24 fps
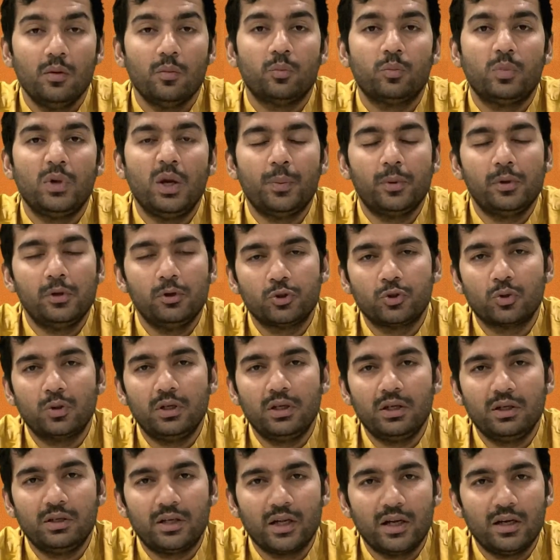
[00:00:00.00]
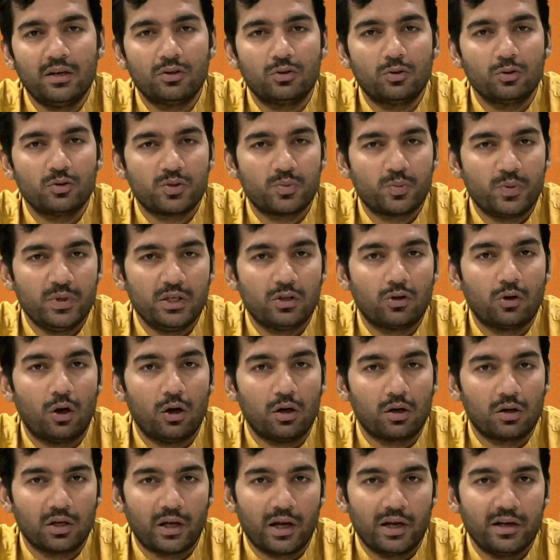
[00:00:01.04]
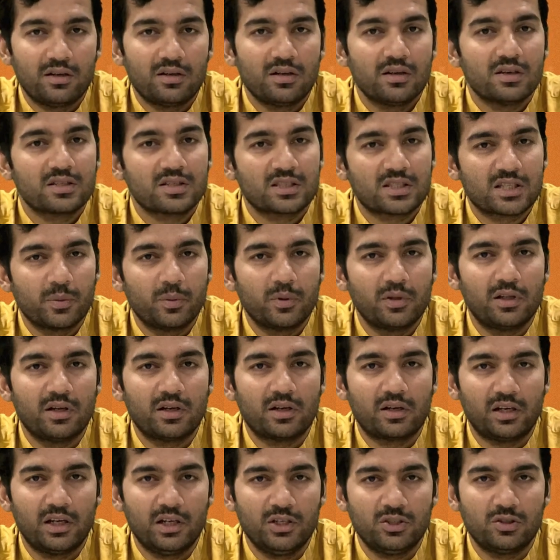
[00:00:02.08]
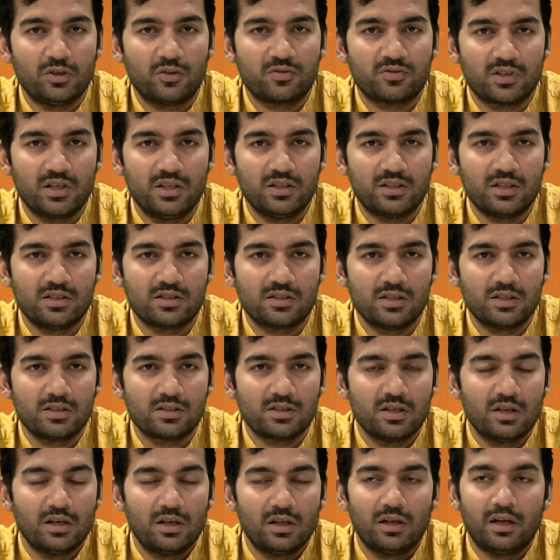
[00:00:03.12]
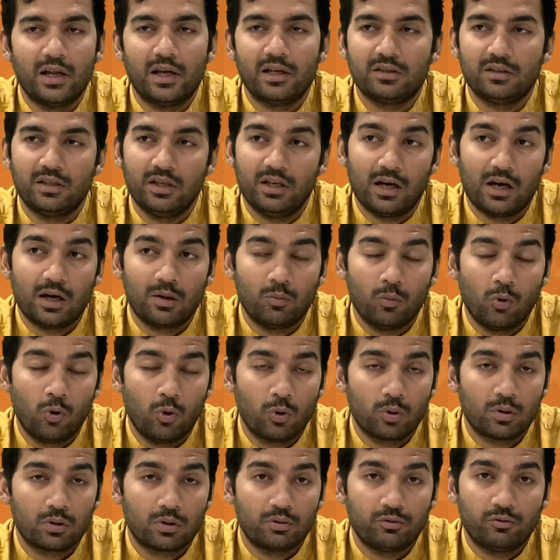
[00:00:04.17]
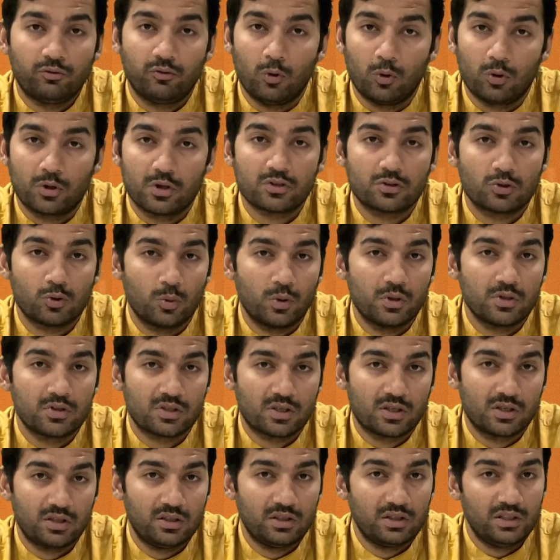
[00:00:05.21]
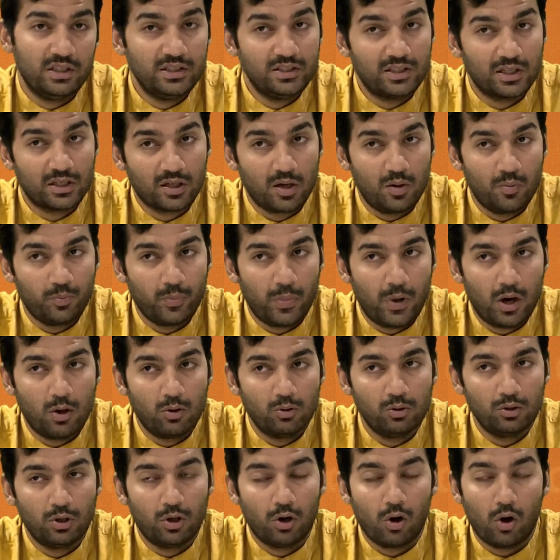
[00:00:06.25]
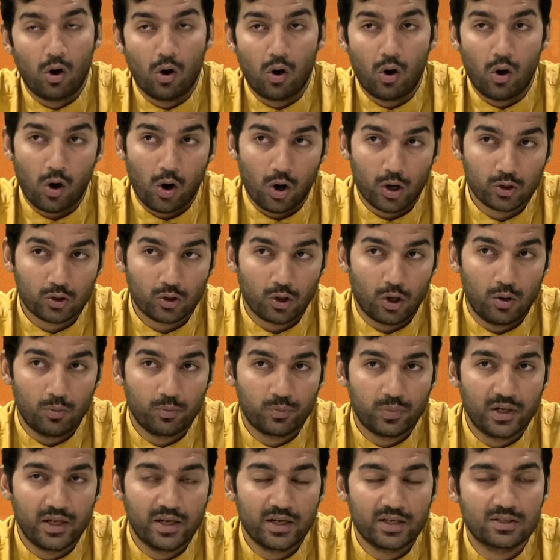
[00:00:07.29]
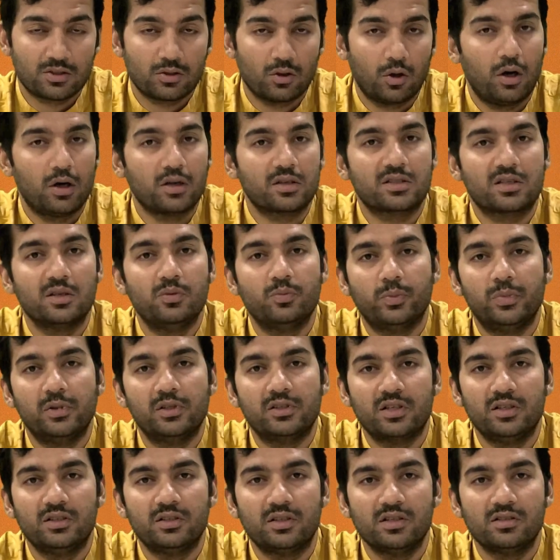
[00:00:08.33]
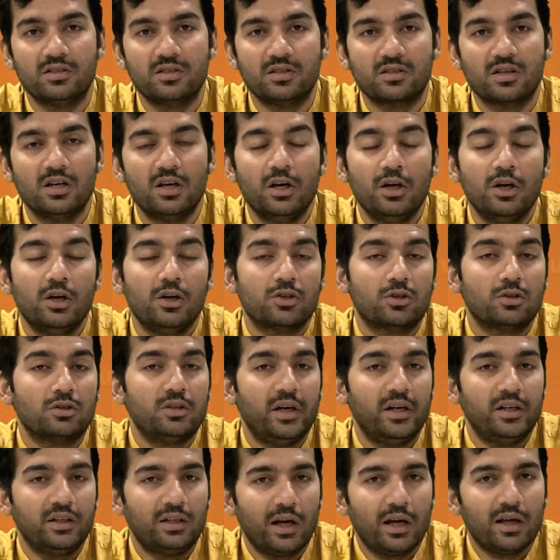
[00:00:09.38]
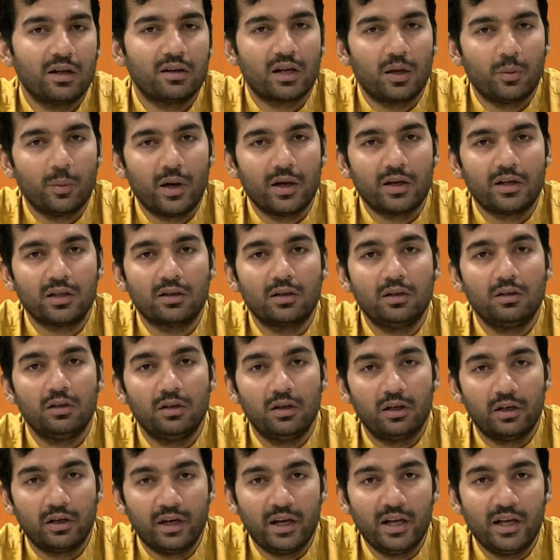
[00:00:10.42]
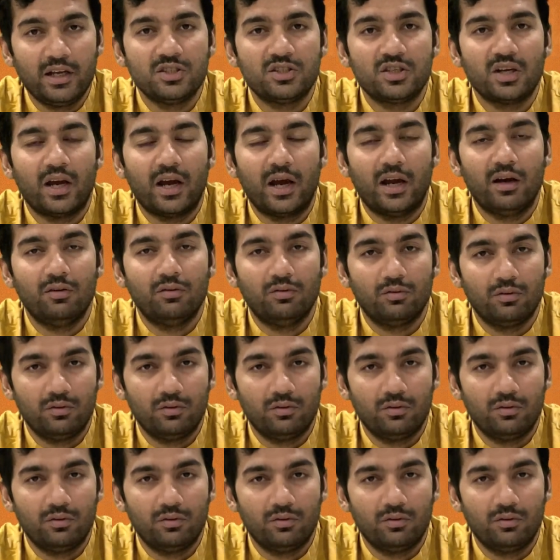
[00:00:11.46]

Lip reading: People usually tend to speak or write similar range of sentences, like they are more focused towards either compound or complex or simple sentences. So the entire grammatical range and